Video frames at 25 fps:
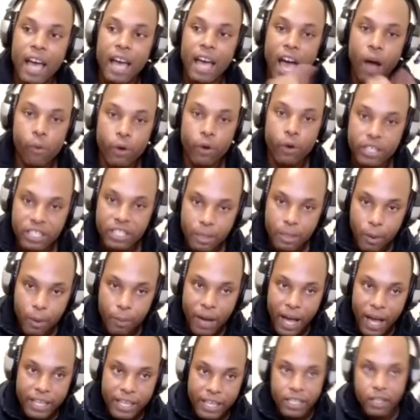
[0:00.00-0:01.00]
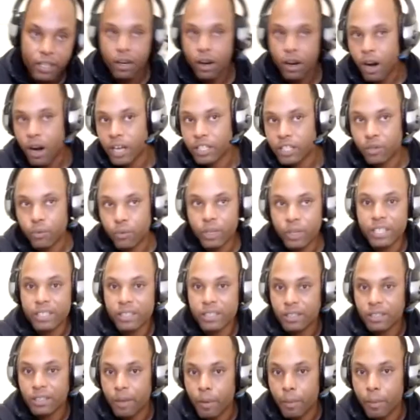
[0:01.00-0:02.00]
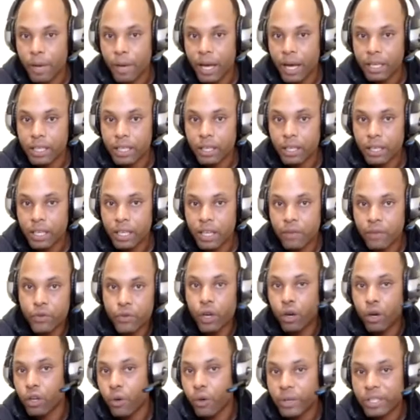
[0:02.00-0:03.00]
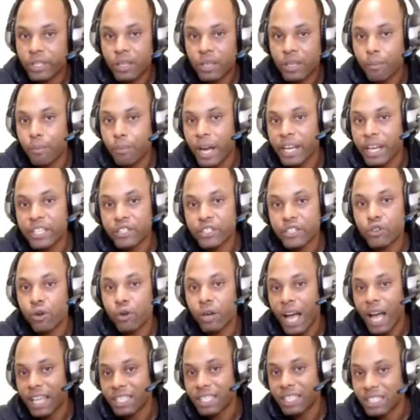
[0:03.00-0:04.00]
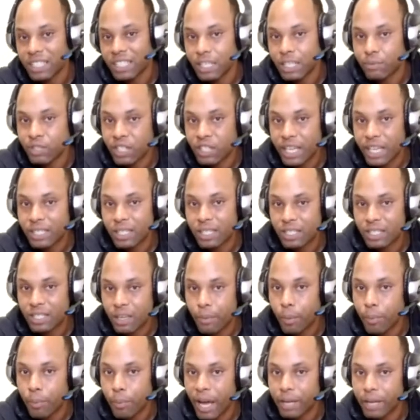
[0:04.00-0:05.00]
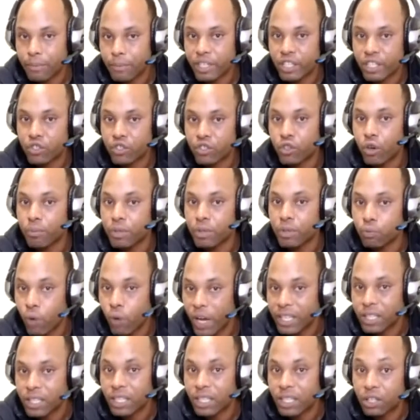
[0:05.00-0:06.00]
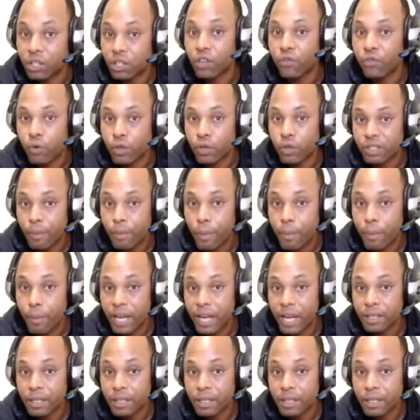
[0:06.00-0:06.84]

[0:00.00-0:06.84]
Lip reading: I want a summer body. All right, so what is a summer body? If you don't know what a summer body is, you're going to constantly keep chasing a summer body because you're going to be waiting to look for a summer body.